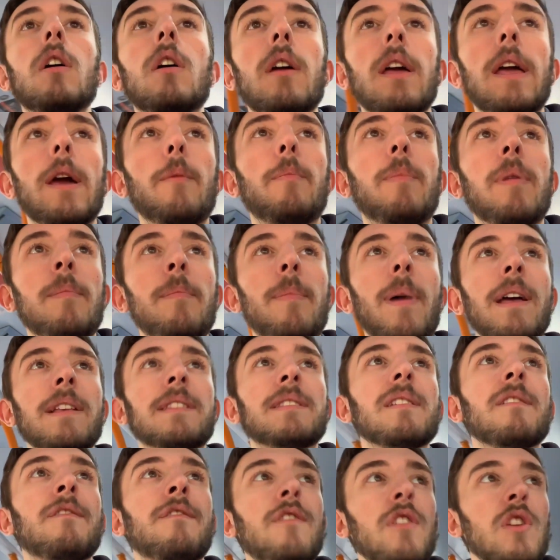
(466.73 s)
it'll be
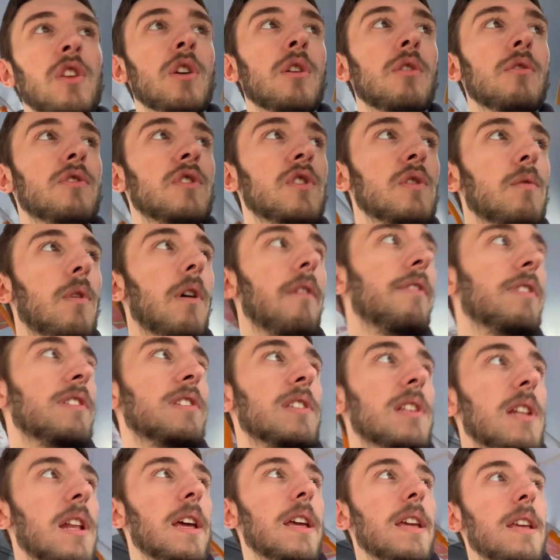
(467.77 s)
better for you to
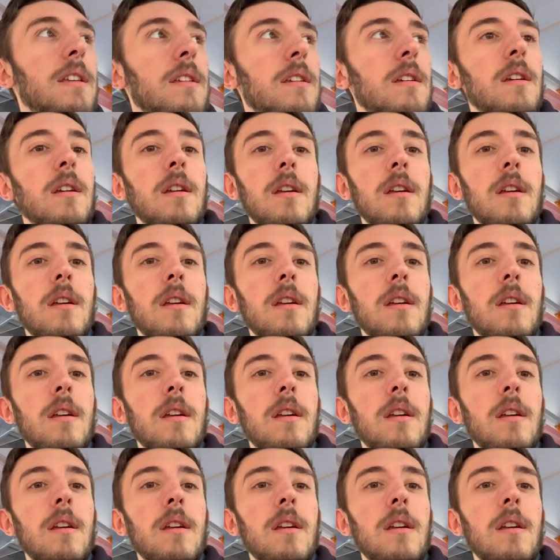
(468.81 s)
obviously